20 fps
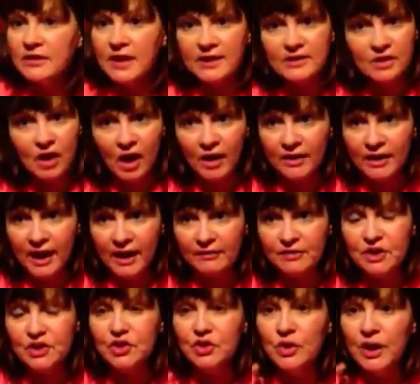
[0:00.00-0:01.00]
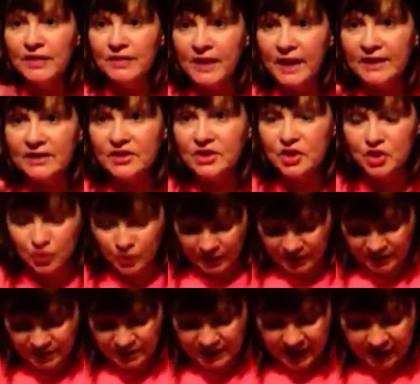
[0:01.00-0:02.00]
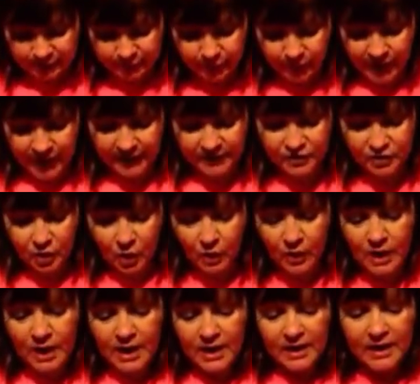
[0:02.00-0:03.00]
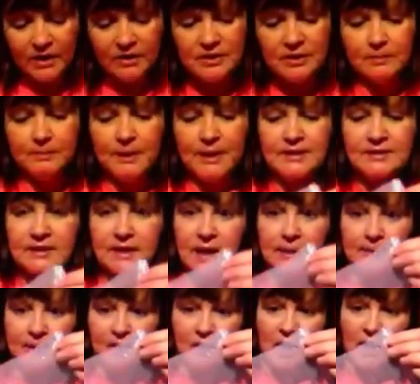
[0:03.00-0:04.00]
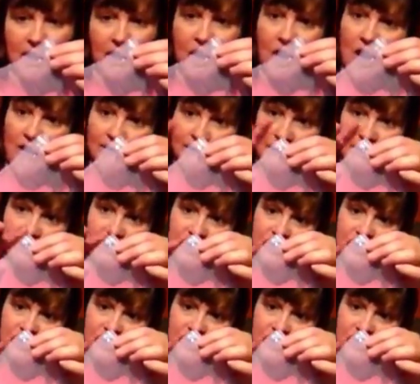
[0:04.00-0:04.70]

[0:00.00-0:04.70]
So that's all you have to do, and that's the trick to not fraying. So here's the piece that I've been cutting off.